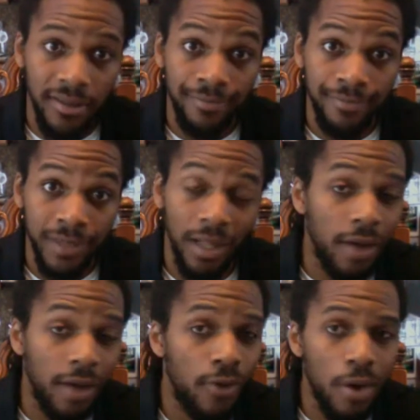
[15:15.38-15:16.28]
The
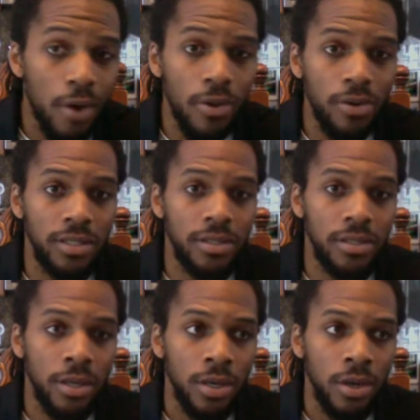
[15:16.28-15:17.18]
love hormone is
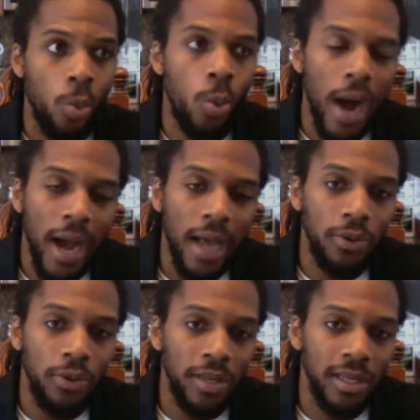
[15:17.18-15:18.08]
why
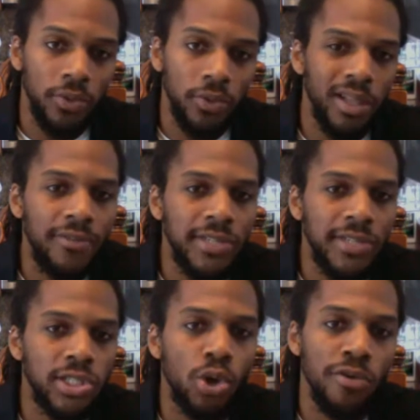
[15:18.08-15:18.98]
we love
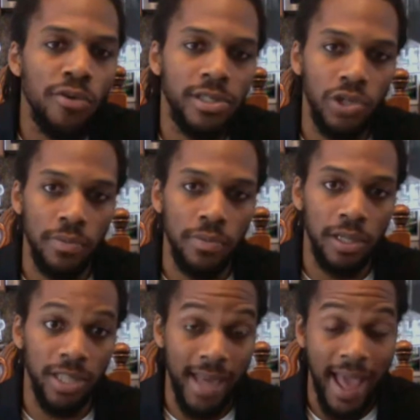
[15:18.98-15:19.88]
stories so much
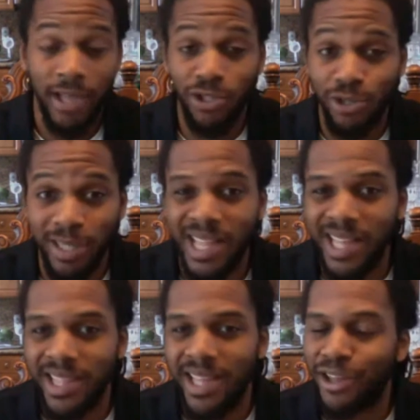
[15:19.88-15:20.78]
and actually think
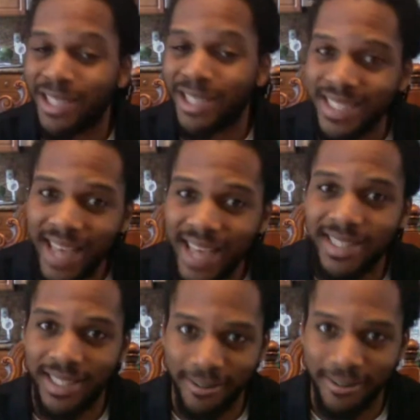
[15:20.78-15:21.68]
that they're
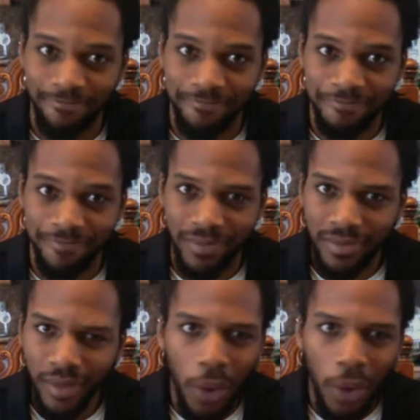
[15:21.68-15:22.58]
sexy.
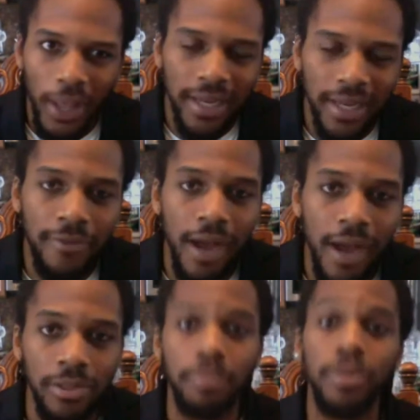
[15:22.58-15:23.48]
We identify
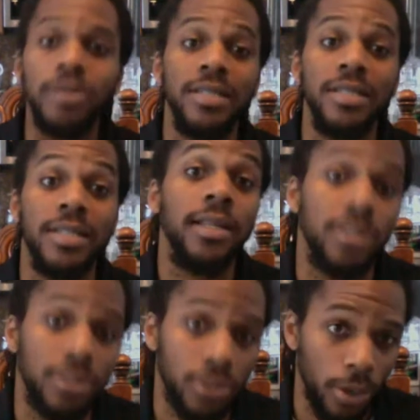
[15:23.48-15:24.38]
with the person telling the
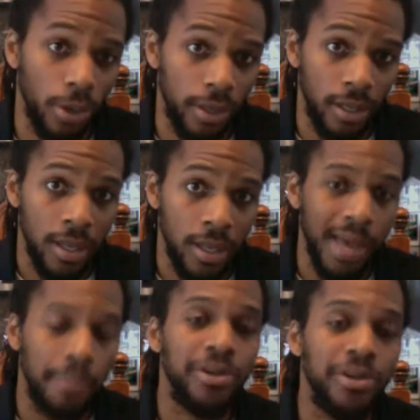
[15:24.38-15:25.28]
story
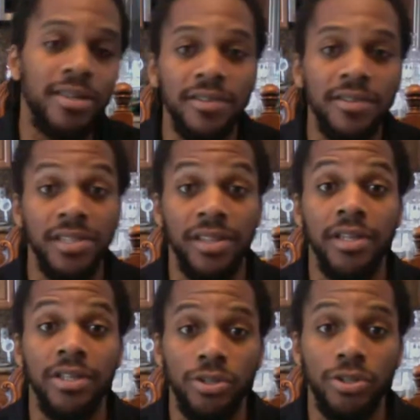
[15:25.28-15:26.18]
and put ourselves in their
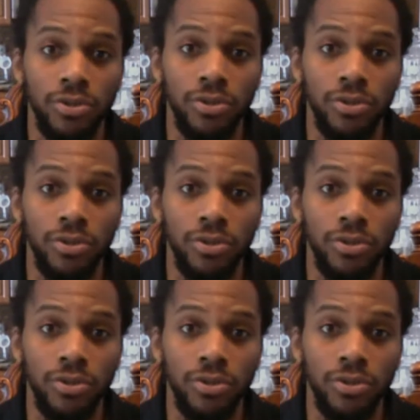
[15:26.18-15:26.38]
shoes.